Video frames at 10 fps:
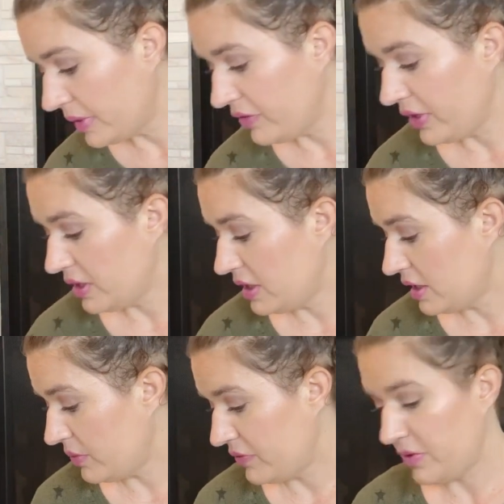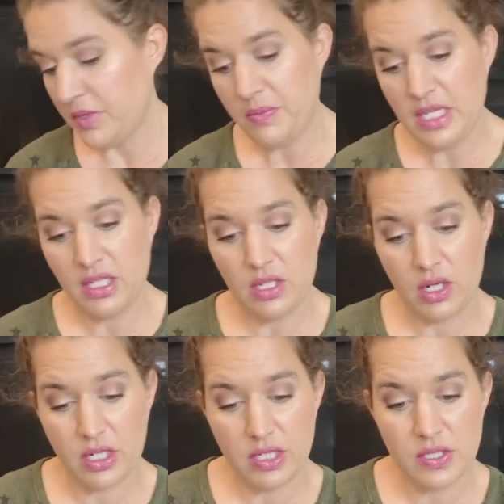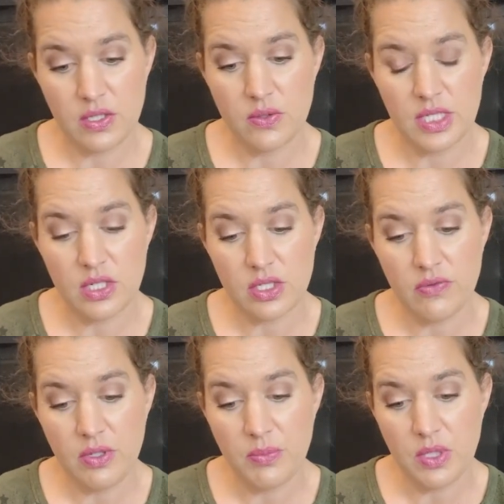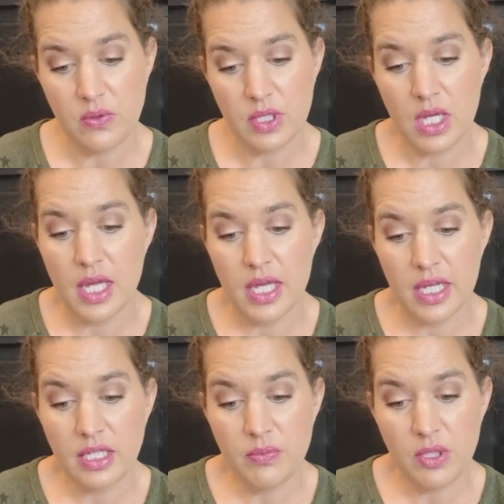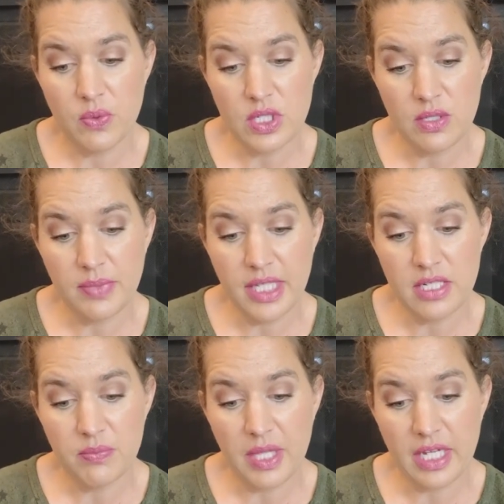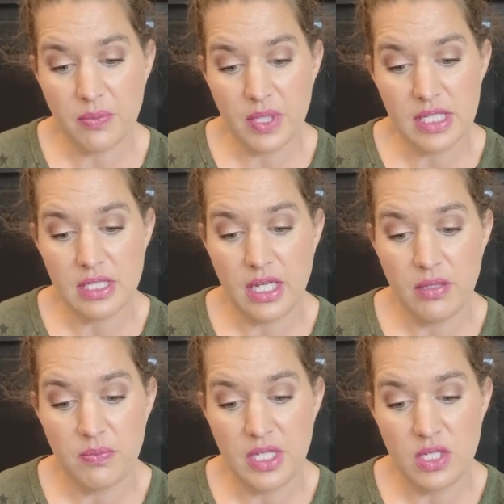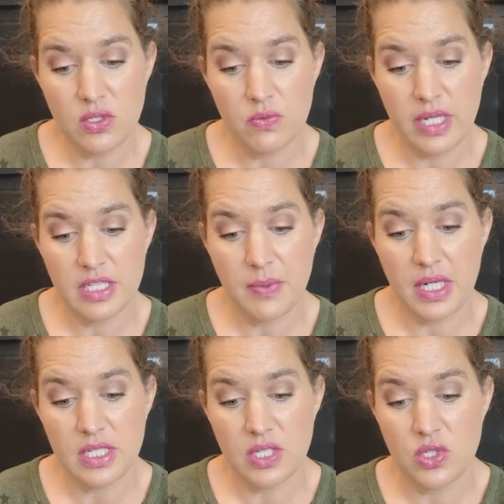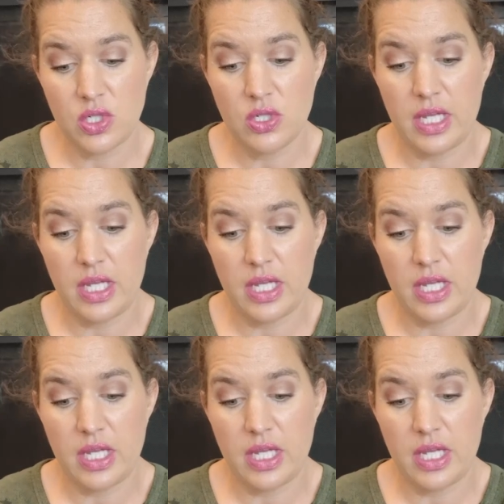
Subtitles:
I found another one from the bathing garden. So Tears of the Moon, a bewitching blend of blackberries, lime, peach, raspberries, and sugared